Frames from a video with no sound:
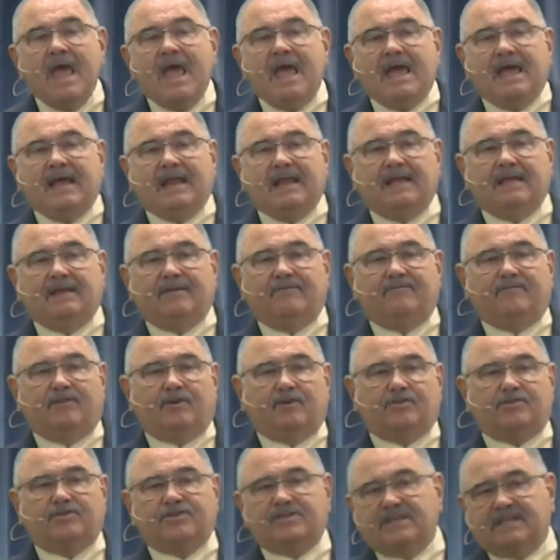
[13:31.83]
And in
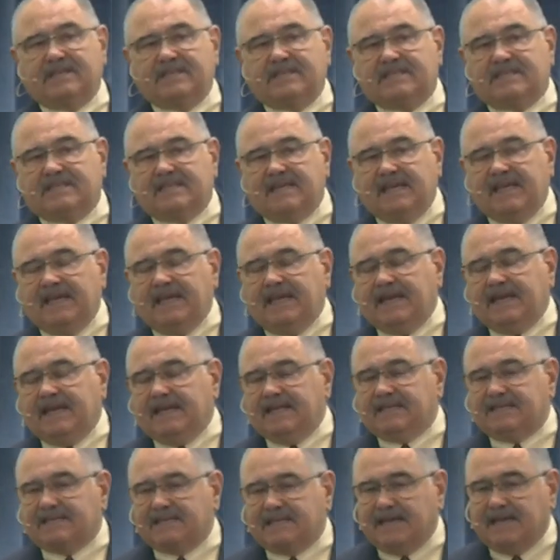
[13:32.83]
verse 16,
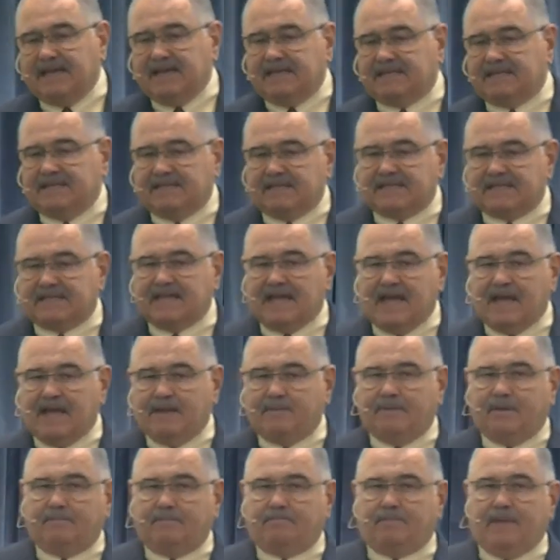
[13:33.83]
it says that
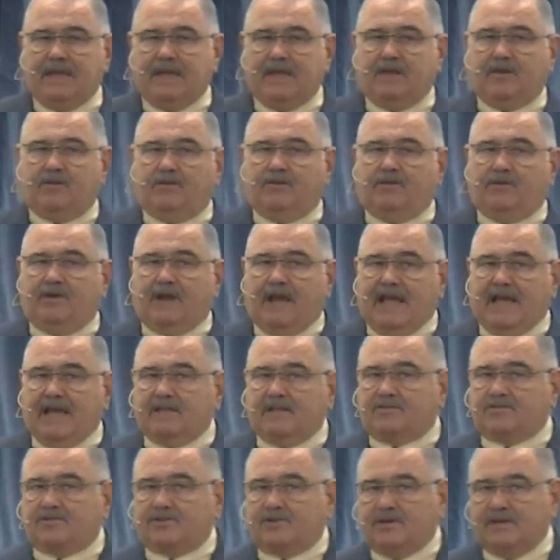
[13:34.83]
Simon Peter
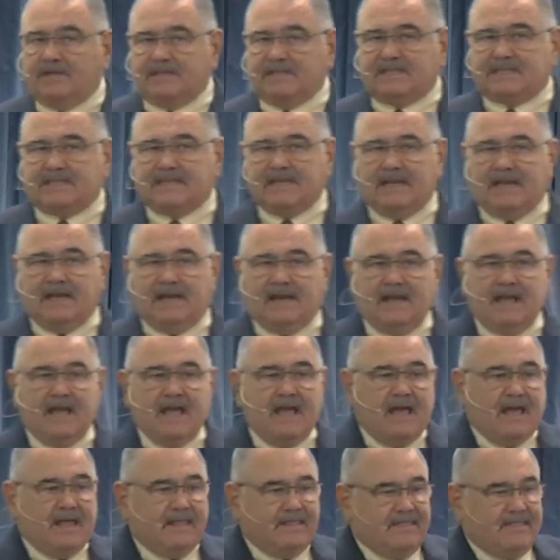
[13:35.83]
answered and said,
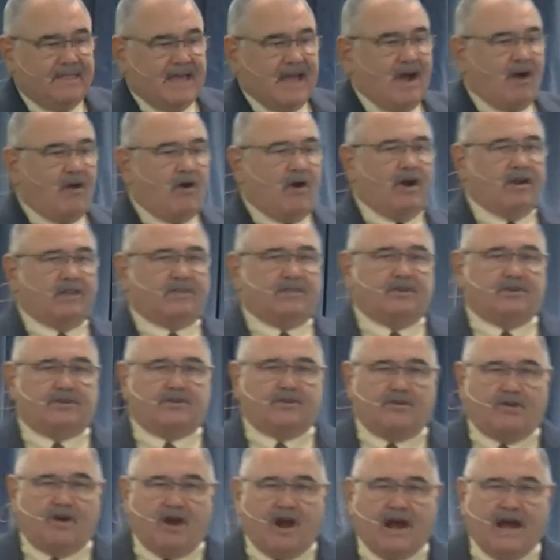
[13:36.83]
Thou art the
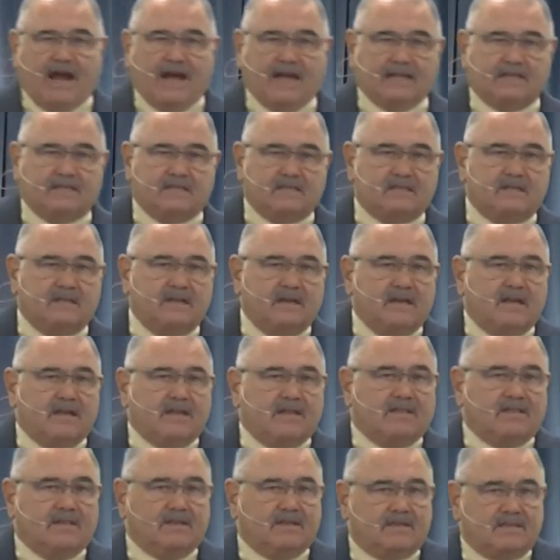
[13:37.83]
Christ,
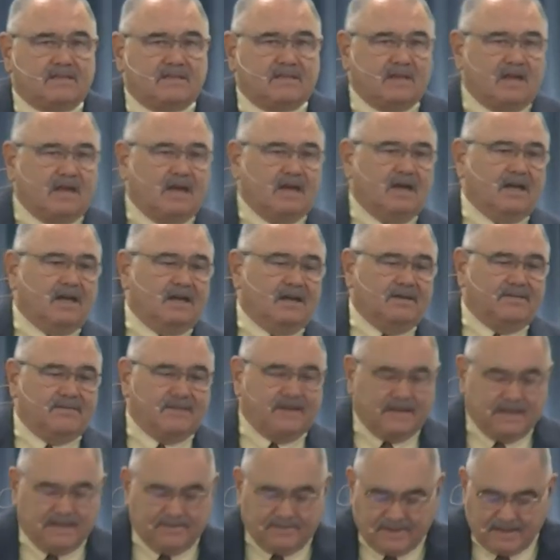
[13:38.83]
the Son of
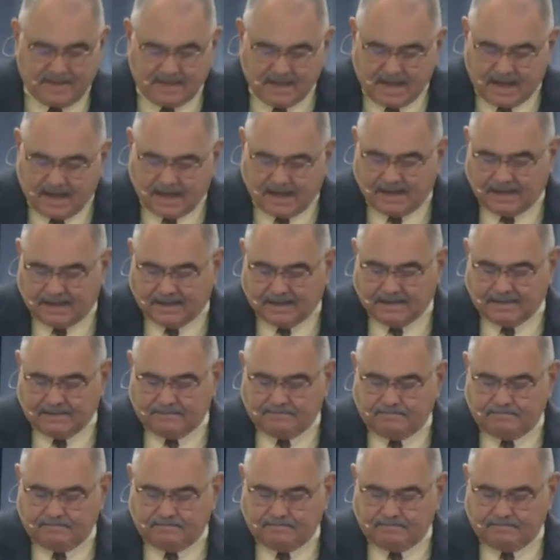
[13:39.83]
the living God.